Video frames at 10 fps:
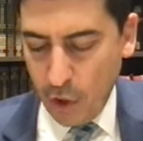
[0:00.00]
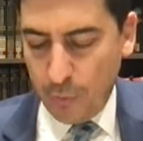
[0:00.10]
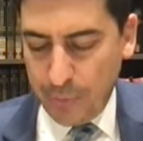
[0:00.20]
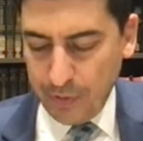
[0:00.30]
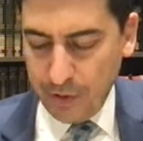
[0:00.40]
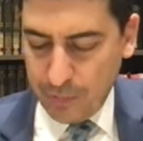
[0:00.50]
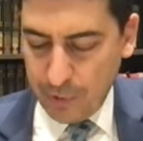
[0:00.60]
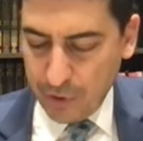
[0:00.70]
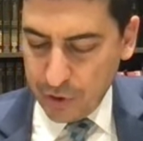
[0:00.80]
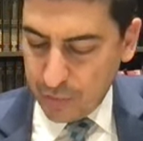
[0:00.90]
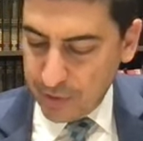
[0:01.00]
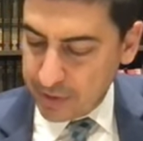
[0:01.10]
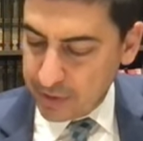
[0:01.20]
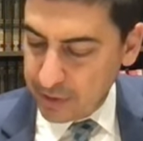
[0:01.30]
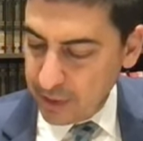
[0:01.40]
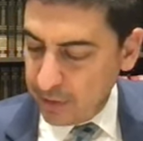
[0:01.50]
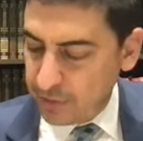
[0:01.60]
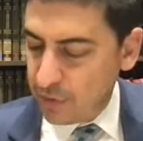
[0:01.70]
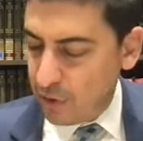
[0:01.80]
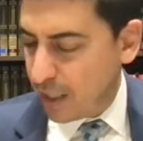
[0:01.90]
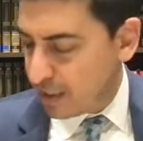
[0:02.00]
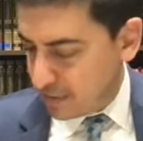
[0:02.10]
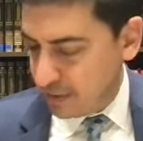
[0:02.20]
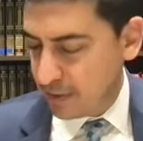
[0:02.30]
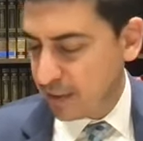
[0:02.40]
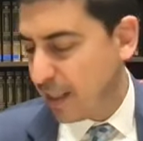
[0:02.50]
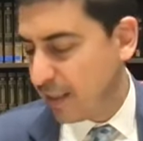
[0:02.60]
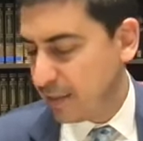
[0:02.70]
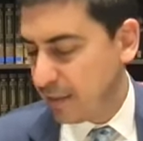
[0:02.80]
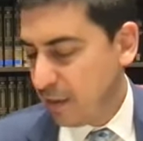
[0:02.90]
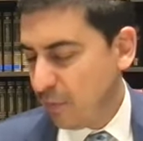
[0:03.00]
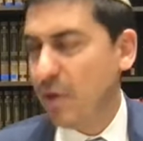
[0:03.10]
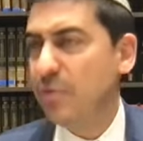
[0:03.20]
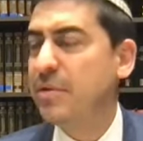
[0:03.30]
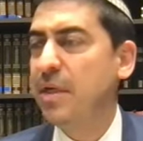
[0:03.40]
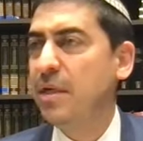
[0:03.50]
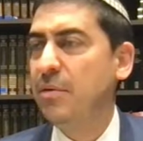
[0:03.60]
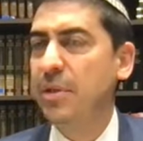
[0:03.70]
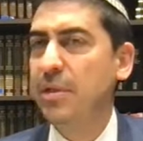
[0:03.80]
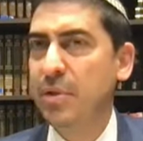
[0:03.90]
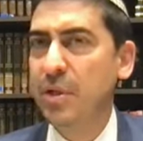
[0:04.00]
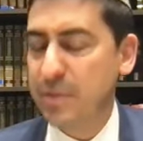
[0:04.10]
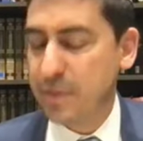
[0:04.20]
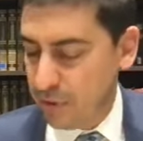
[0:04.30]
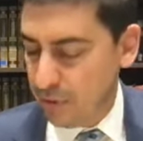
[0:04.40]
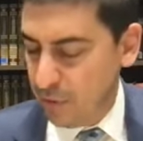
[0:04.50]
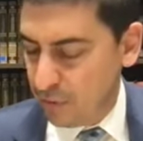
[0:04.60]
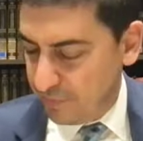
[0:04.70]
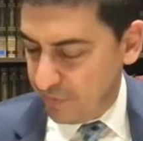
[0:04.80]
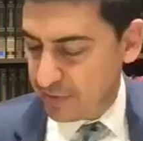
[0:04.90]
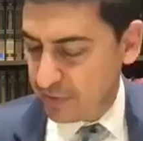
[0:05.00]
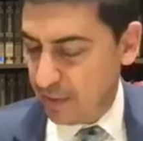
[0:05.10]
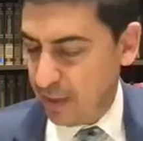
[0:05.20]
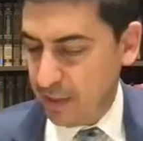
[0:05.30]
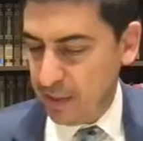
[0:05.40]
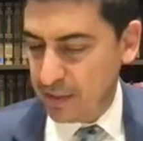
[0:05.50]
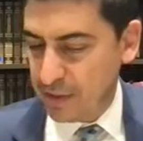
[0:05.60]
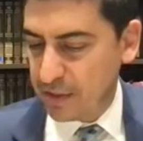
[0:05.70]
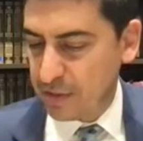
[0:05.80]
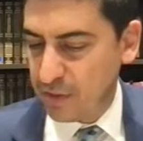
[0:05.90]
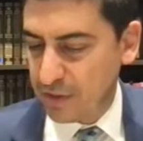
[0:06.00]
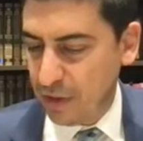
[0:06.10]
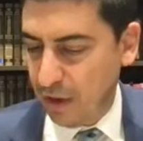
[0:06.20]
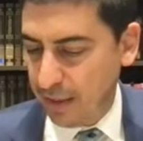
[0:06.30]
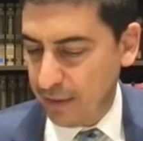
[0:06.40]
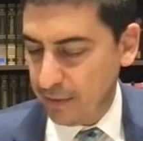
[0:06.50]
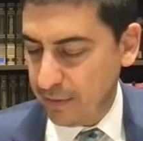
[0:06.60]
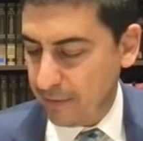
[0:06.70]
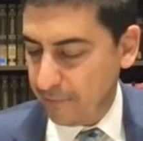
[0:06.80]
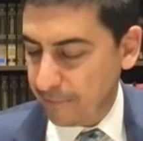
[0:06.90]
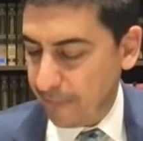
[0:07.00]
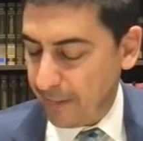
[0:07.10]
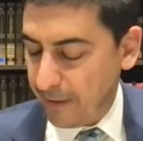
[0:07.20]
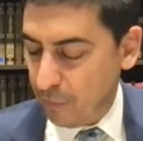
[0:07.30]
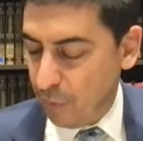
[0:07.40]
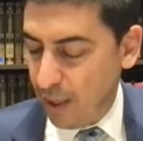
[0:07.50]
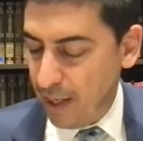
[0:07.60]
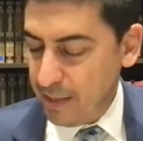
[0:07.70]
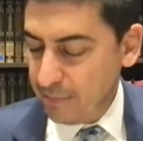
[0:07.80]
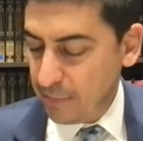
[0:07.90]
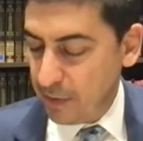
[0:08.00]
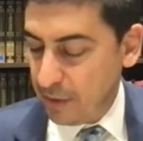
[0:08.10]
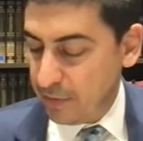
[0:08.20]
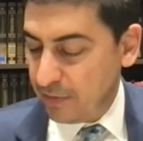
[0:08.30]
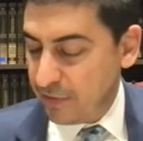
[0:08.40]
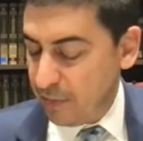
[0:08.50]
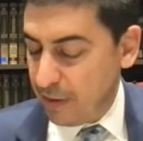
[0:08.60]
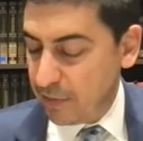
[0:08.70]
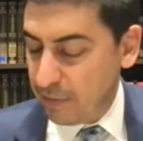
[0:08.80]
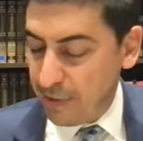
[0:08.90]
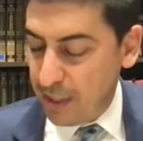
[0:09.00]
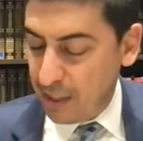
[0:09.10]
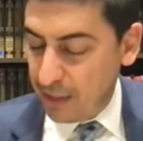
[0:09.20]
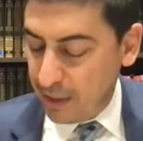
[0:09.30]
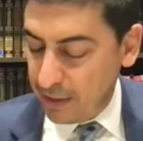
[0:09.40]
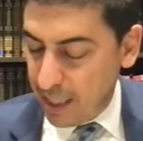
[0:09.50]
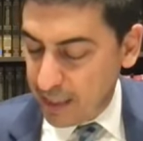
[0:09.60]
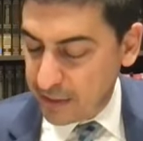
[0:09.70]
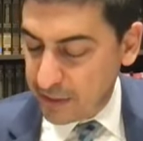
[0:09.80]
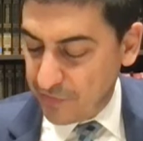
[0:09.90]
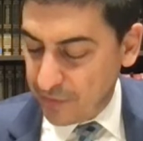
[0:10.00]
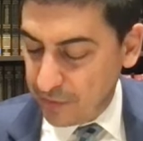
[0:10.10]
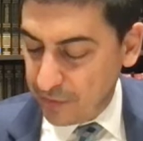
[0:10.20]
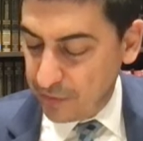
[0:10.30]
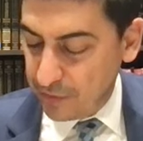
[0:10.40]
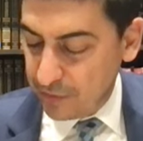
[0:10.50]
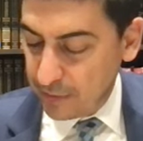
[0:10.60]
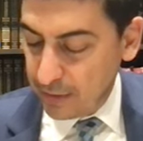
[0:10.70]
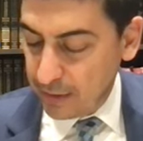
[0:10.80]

Upirish, Bekuntris, De Logar Sinan Lay. We don't, uh, we, we don't, we don't hold of this this this this line. Why? The Dilmak Rabbi Eliezer Svir Lahu,